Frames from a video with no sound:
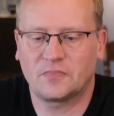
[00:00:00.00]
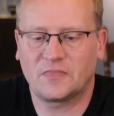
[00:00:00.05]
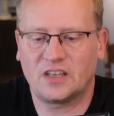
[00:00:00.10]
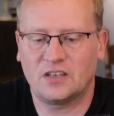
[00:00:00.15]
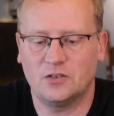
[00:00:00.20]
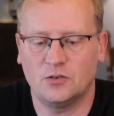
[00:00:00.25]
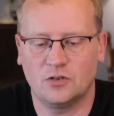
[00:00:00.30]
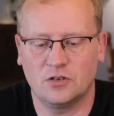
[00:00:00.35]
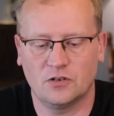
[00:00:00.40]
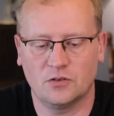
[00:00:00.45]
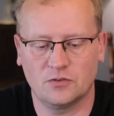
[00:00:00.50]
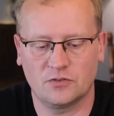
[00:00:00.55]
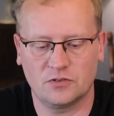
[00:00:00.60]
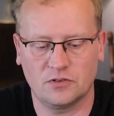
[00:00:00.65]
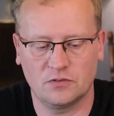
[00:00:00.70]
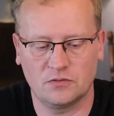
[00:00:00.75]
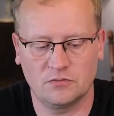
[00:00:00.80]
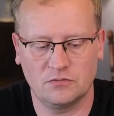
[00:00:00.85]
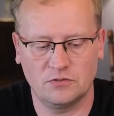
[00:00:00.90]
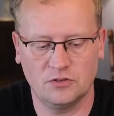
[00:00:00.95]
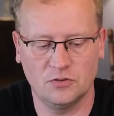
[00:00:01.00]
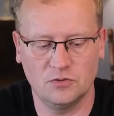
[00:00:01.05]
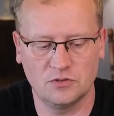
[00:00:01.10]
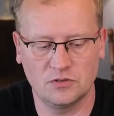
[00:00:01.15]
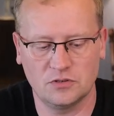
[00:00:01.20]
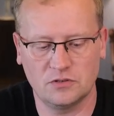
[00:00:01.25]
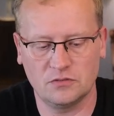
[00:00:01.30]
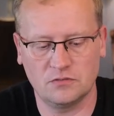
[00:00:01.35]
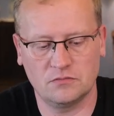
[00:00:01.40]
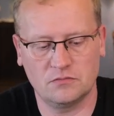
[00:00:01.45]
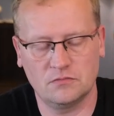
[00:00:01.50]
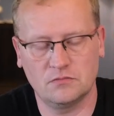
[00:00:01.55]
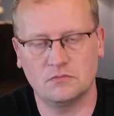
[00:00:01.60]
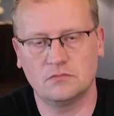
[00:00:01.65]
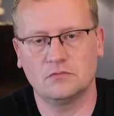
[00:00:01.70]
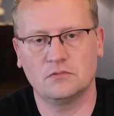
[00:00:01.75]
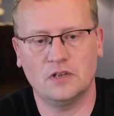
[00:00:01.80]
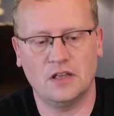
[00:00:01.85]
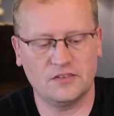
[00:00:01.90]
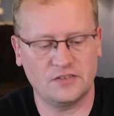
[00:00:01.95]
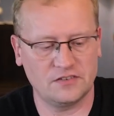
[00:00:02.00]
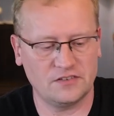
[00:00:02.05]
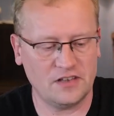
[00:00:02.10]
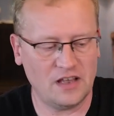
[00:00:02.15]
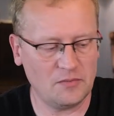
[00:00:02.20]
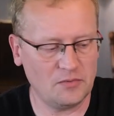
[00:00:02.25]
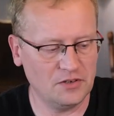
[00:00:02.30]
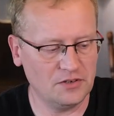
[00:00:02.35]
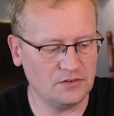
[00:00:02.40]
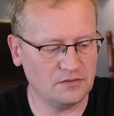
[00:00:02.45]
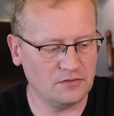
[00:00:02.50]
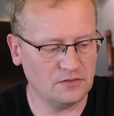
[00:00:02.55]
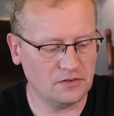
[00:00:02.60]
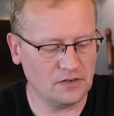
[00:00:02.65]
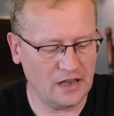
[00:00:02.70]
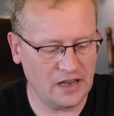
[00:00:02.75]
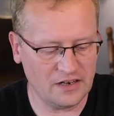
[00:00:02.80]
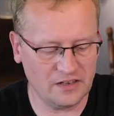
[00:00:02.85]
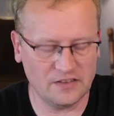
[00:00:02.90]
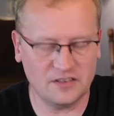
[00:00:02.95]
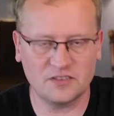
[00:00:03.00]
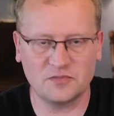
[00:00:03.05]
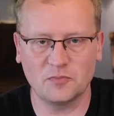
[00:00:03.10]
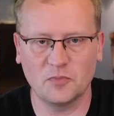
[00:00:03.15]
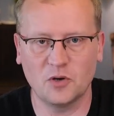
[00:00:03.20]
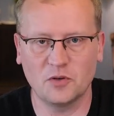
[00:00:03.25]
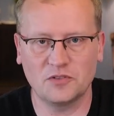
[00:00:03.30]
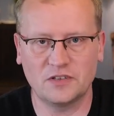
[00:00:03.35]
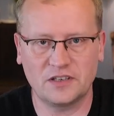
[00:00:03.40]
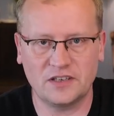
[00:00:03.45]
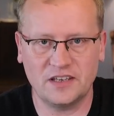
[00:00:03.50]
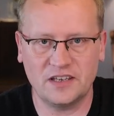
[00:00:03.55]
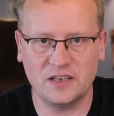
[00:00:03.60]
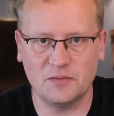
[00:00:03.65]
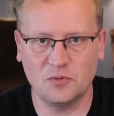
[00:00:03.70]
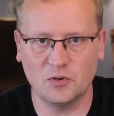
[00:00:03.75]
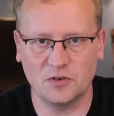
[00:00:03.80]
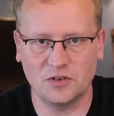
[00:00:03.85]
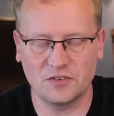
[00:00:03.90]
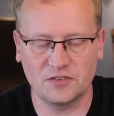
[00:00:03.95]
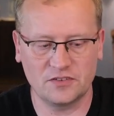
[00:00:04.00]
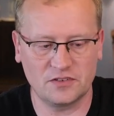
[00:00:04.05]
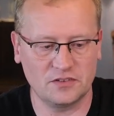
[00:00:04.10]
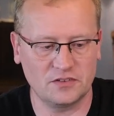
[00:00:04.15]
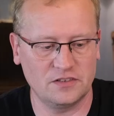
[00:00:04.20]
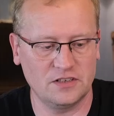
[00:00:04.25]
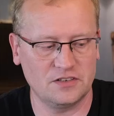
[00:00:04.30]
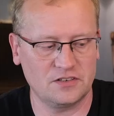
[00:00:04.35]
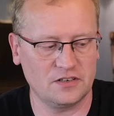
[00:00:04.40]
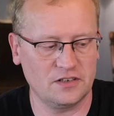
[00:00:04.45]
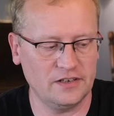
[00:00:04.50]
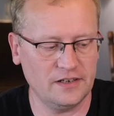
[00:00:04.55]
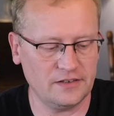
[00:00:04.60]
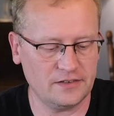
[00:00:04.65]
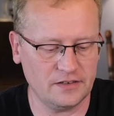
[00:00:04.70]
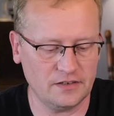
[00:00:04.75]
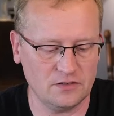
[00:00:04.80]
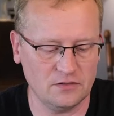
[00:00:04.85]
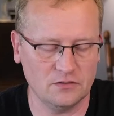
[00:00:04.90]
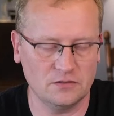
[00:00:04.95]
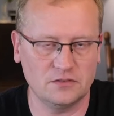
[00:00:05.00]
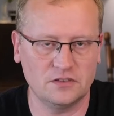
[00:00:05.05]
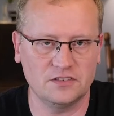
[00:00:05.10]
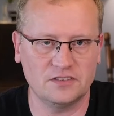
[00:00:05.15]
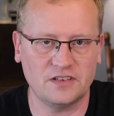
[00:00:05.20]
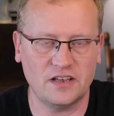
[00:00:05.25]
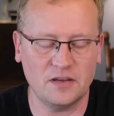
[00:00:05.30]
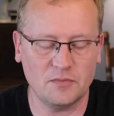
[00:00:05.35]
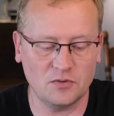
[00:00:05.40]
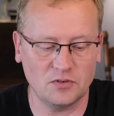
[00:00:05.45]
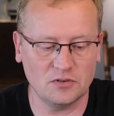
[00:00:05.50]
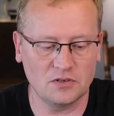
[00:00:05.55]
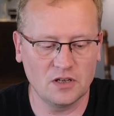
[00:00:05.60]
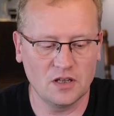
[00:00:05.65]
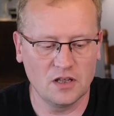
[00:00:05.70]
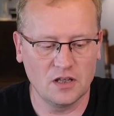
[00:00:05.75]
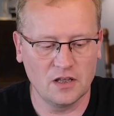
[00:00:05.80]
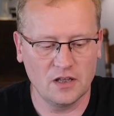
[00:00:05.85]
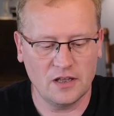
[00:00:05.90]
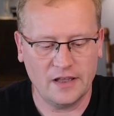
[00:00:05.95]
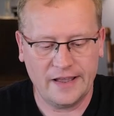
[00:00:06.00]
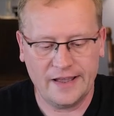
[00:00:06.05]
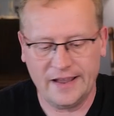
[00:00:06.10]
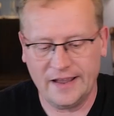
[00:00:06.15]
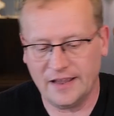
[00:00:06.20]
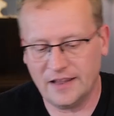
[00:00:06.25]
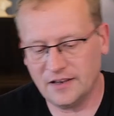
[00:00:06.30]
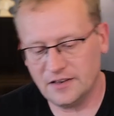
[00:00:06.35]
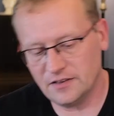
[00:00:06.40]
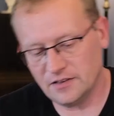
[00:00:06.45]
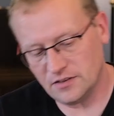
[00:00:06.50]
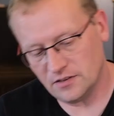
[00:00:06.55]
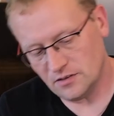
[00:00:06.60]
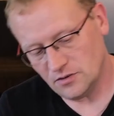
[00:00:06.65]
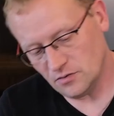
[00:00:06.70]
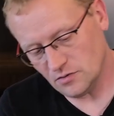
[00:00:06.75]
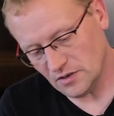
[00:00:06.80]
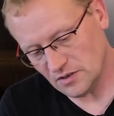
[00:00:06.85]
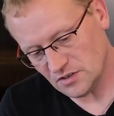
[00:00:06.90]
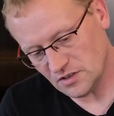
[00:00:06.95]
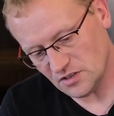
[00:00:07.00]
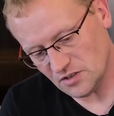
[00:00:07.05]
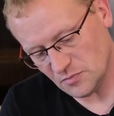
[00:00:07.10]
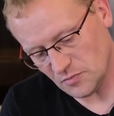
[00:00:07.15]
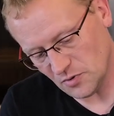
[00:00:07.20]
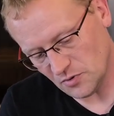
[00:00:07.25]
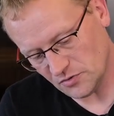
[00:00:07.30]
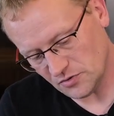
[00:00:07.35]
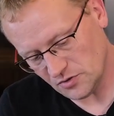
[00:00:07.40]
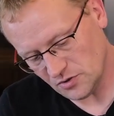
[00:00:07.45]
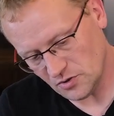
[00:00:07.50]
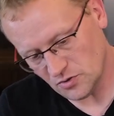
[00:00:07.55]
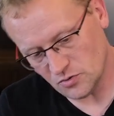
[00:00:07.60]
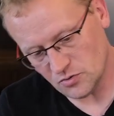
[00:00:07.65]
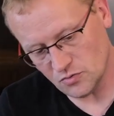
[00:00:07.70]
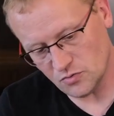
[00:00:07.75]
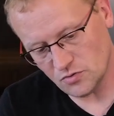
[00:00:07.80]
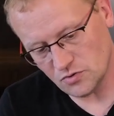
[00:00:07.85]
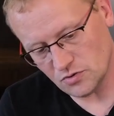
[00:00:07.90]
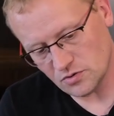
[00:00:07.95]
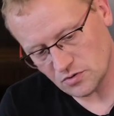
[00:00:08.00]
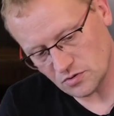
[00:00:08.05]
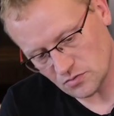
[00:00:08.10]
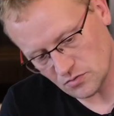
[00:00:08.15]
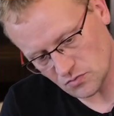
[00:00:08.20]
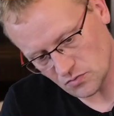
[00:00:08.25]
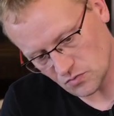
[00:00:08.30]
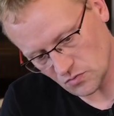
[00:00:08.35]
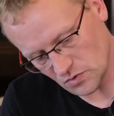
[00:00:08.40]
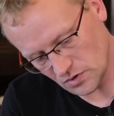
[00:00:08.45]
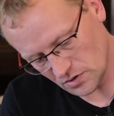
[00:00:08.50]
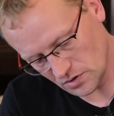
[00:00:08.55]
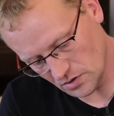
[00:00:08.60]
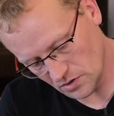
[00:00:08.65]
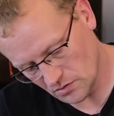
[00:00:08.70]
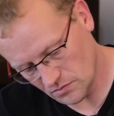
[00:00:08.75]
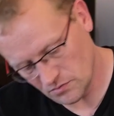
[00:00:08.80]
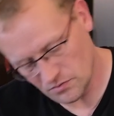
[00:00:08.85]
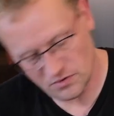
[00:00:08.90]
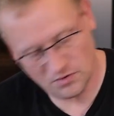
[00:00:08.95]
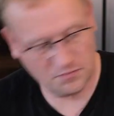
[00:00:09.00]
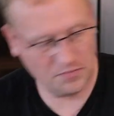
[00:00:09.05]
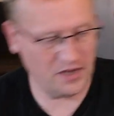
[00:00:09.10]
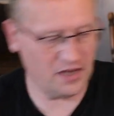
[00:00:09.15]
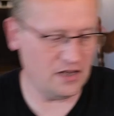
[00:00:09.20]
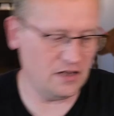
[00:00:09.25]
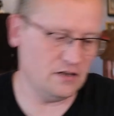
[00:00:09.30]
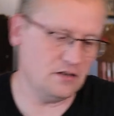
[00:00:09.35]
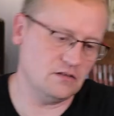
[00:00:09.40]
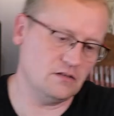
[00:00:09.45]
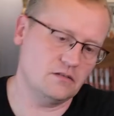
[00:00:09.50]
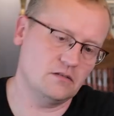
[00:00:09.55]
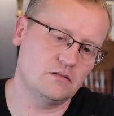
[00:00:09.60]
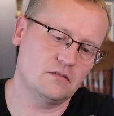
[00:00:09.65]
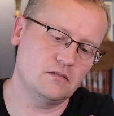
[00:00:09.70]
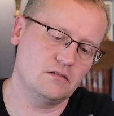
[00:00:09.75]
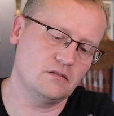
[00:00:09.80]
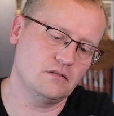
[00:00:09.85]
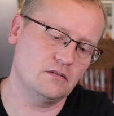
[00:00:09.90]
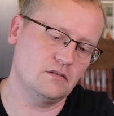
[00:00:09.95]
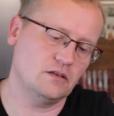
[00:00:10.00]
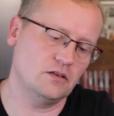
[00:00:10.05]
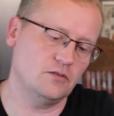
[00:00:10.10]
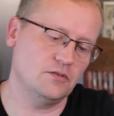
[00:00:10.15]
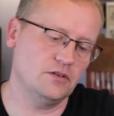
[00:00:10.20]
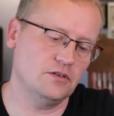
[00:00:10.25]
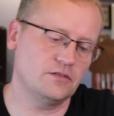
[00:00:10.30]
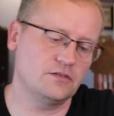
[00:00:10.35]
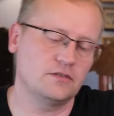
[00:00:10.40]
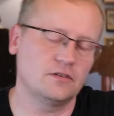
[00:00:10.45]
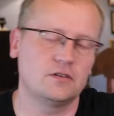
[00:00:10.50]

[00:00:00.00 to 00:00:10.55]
you can also use it as a tablet. And in this mode, the keyboard is disconnected or disabled, and you're actually supposed to use, where'd it go? The pen. Here it is.